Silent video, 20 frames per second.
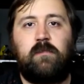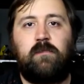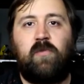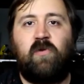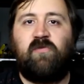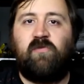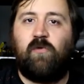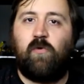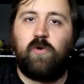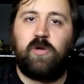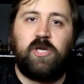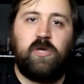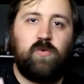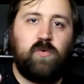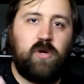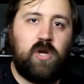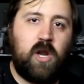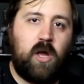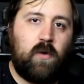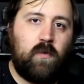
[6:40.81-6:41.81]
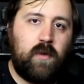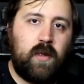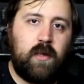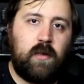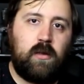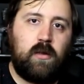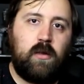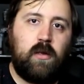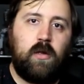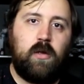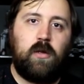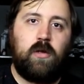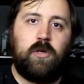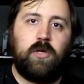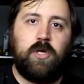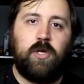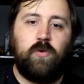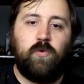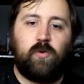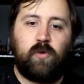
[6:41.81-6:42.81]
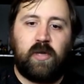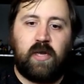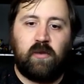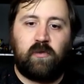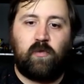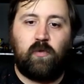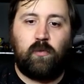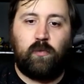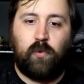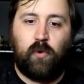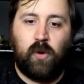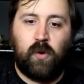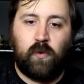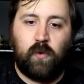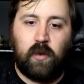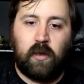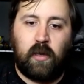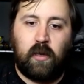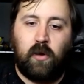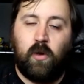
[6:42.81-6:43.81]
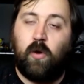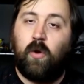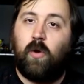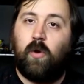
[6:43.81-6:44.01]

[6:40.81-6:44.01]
Before you know it, you will get to a point where like,